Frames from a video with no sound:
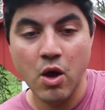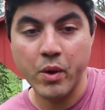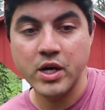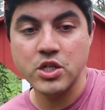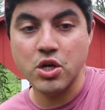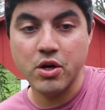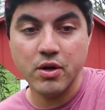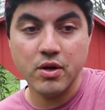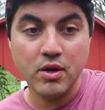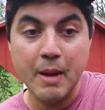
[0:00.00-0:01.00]
we're gonna
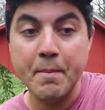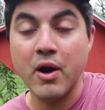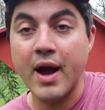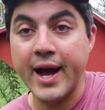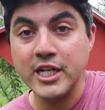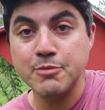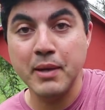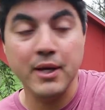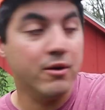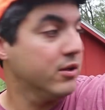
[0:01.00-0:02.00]
start keeping our eyes
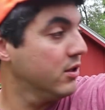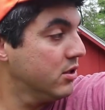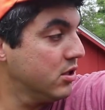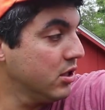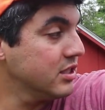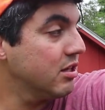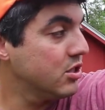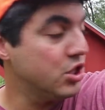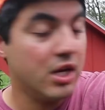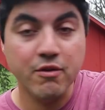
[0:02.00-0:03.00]
peeled to
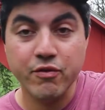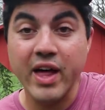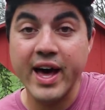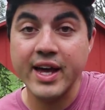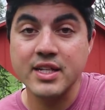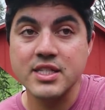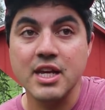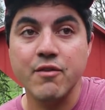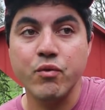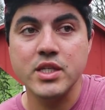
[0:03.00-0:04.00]
this chicken flock and
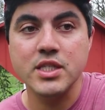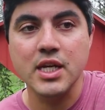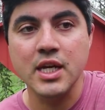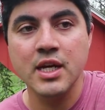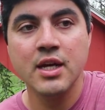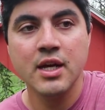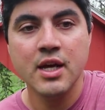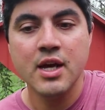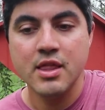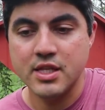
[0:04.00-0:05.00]
see if we see
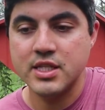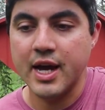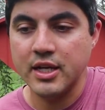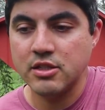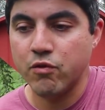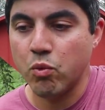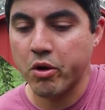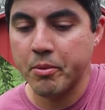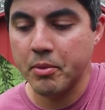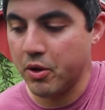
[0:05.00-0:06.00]
the signs of a
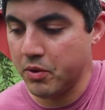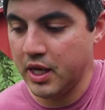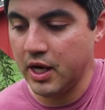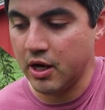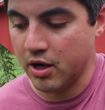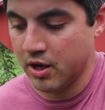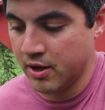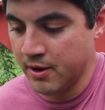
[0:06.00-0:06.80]
worm load here.